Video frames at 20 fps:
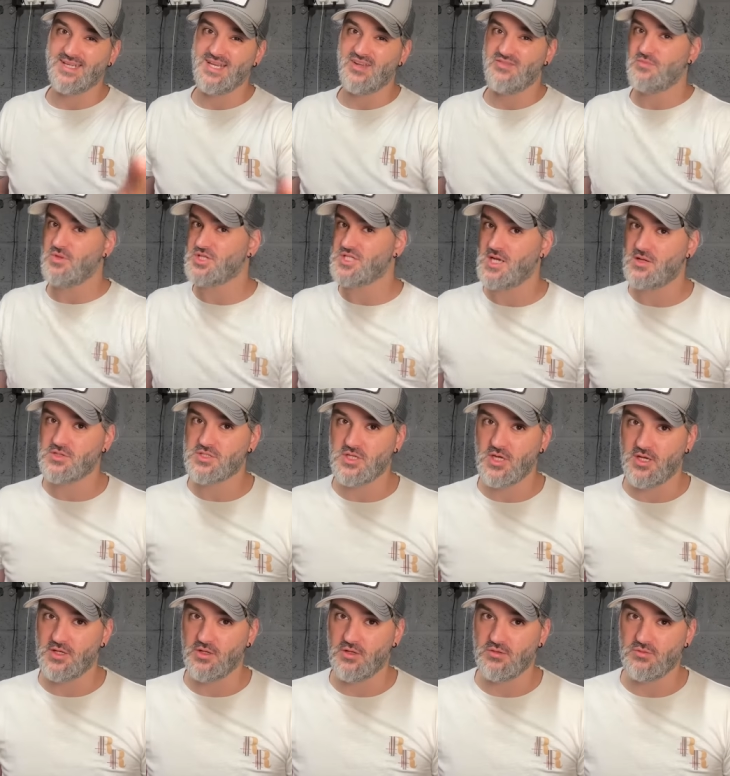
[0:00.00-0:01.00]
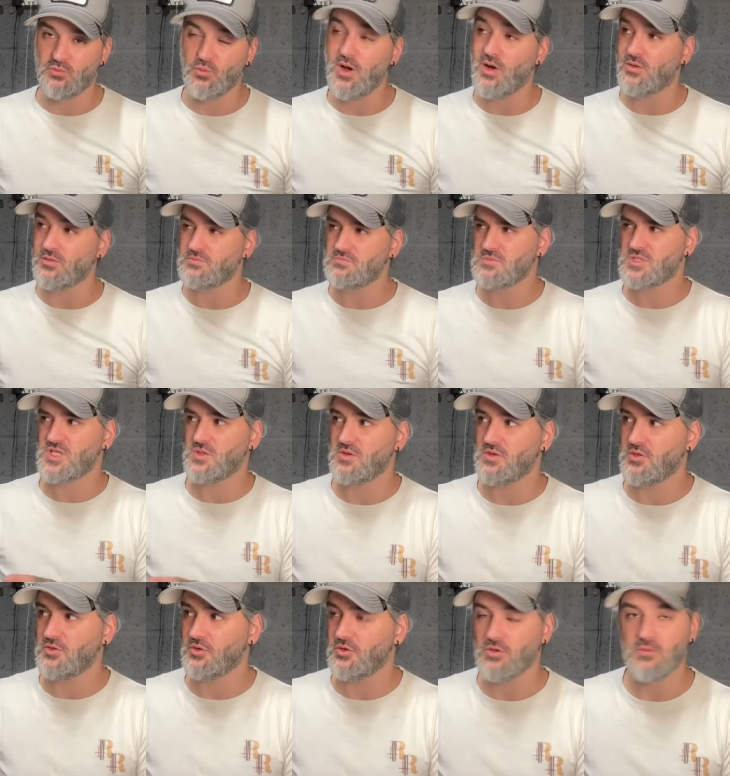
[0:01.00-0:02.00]
have much else going on. Well, so I
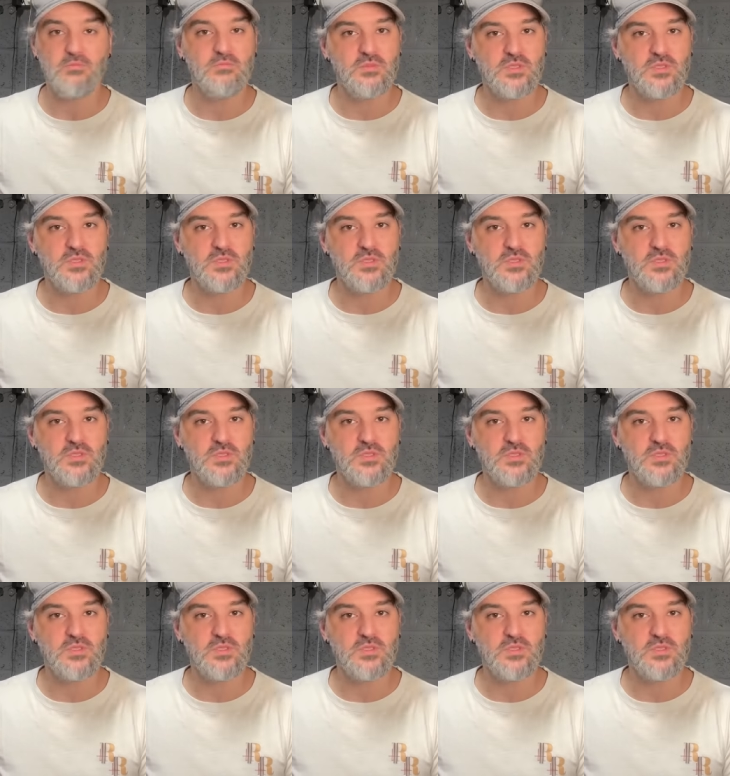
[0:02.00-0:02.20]
thought.